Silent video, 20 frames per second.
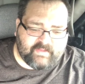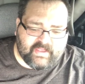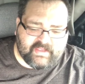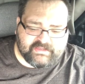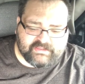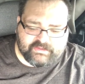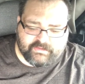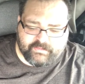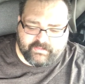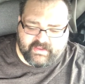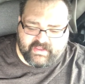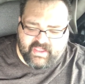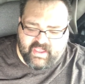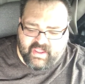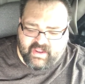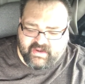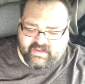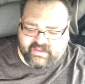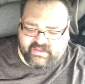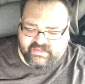Master
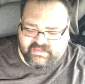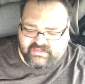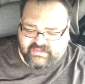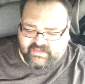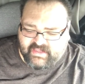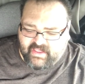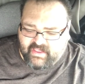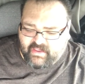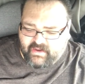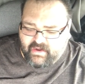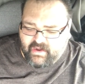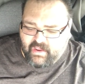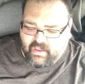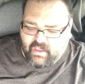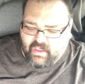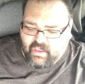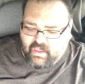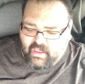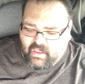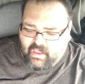Mechanics set
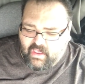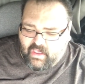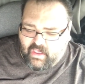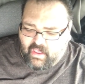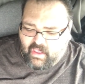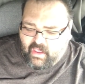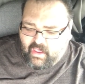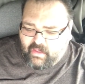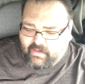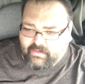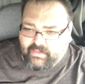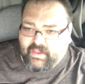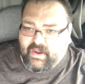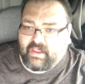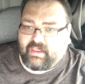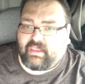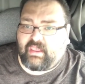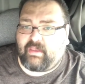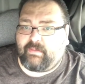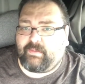that
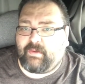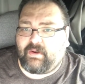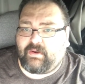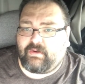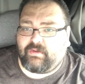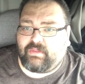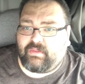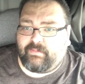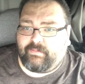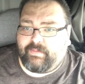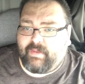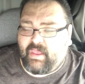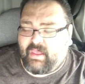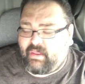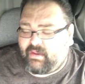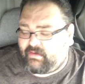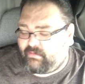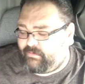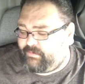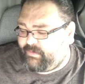I keep under the
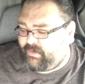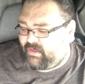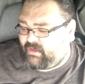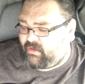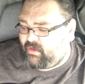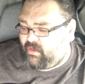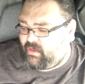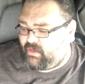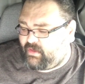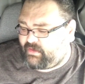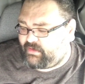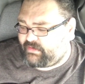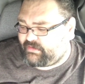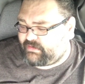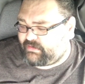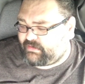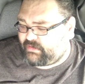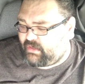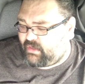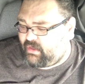bed
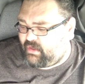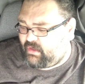because...